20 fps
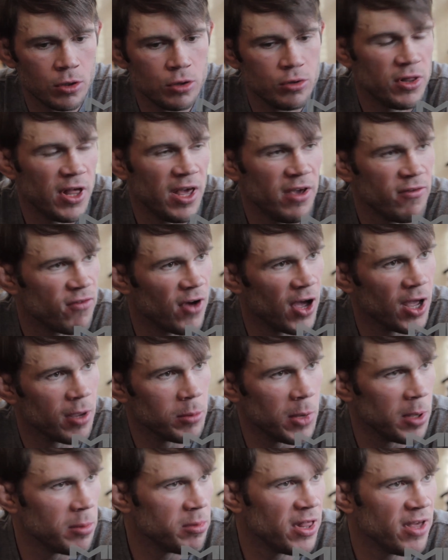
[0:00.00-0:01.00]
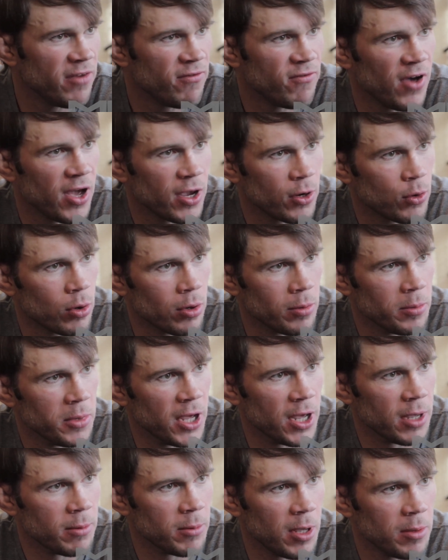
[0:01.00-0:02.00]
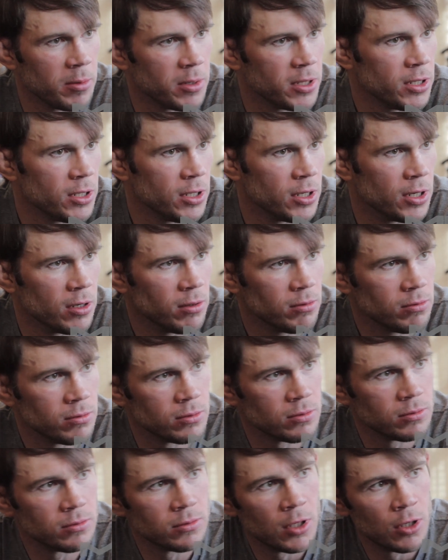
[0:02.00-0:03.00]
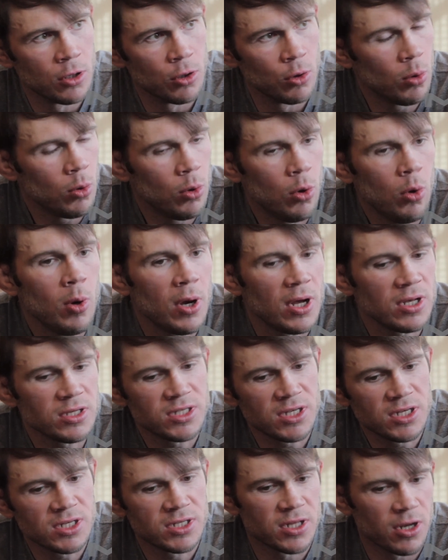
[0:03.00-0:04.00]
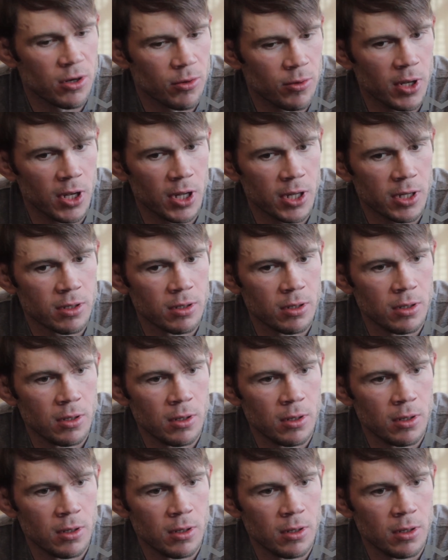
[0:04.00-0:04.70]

who they fight. Maybe they fight Cormier. Maybe, who else is there really?